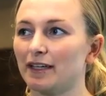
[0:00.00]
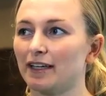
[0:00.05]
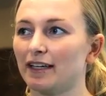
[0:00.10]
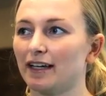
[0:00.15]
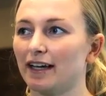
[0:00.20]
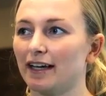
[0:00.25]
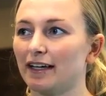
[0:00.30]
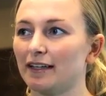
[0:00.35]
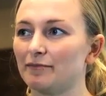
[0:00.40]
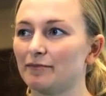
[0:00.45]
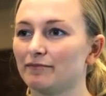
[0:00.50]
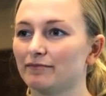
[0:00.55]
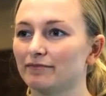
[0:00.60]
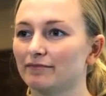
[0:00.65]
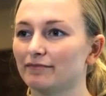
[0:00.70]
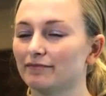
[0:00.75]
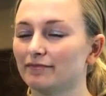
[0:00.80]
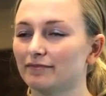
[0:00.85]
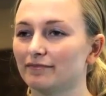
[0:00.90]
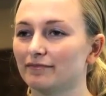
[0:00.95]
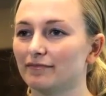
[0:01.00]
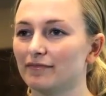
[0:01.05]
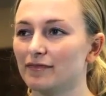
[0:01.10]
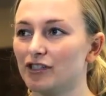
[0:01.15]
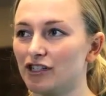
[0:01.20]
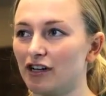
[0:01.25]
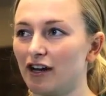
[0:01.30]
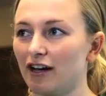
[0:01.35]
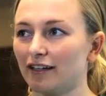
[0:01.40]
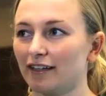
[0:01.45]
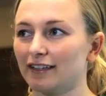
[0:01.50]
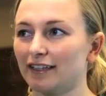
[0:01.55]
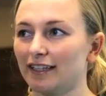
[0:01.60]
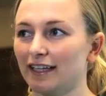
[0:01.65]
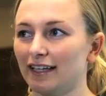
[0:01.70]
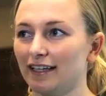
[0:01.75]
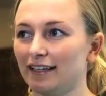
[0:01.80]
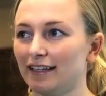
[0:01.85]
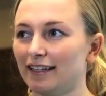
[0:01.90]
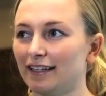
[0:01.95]
I am shocked
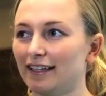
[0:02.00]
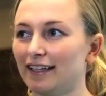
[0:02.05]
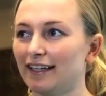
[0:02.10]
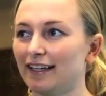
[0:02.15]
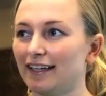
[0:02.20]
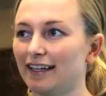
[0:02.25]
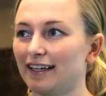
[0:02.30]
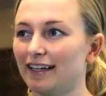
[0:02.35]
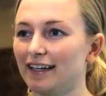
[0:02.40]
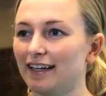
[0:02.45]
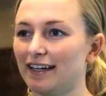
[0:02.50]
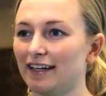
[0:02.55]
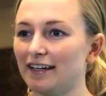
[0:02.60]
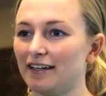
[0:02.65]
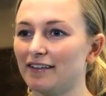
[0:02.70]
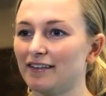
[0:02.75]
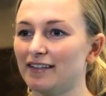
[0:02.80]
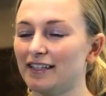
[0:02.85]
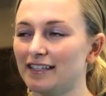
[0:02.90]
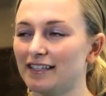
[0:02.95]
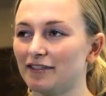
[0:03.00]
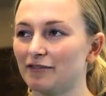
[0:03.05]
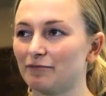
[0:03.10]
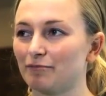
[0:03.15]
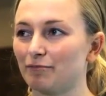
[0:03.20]
that this